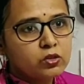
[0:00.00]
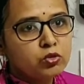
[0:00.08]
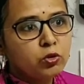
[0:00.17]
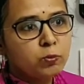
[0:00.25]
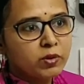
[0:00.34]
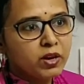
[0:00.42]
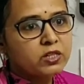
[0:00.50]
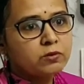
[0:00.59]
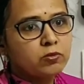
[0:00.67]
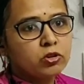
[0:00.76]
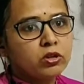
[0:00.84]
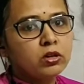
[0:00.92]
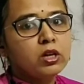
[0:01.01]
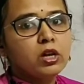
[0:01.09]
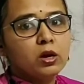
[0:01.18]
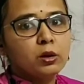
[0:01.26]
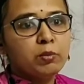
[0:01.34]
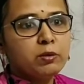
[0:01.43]
people to live where
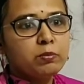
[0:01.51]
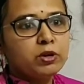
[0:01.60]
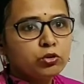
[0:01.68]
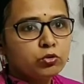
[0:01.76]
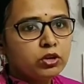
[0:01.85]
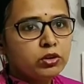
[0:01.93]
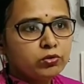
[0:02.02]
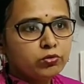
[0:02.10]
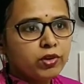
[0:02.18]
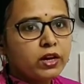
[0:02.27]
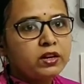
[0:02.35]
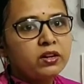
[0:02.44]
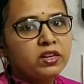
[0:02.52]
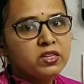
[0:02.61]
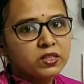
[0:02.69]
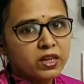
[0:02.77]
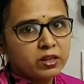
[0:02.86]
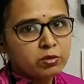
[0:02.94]
trees can be planted in
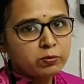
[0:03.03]
Bombay.